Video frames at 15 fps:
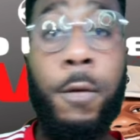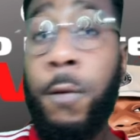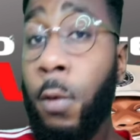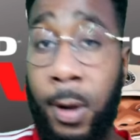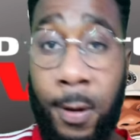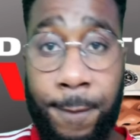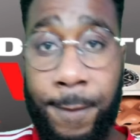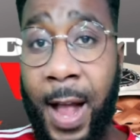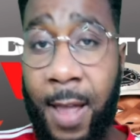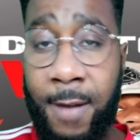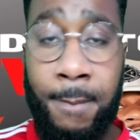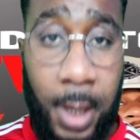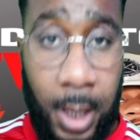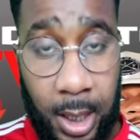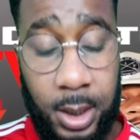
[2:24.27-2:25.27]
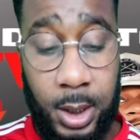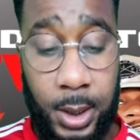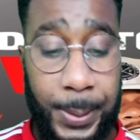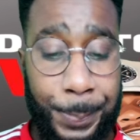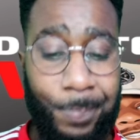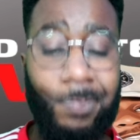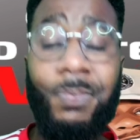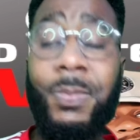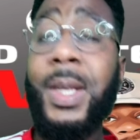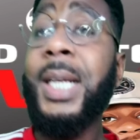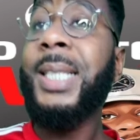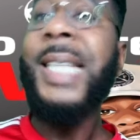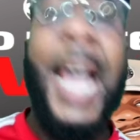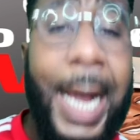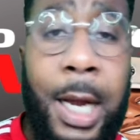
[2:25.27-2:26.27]
45 minutes.
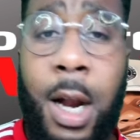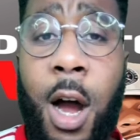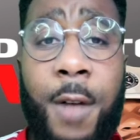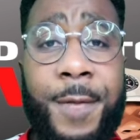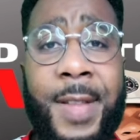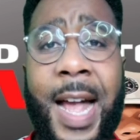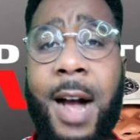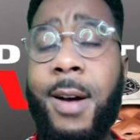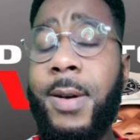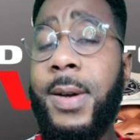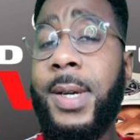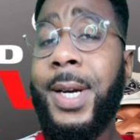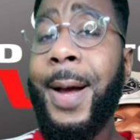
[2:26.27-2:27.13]
Second half now,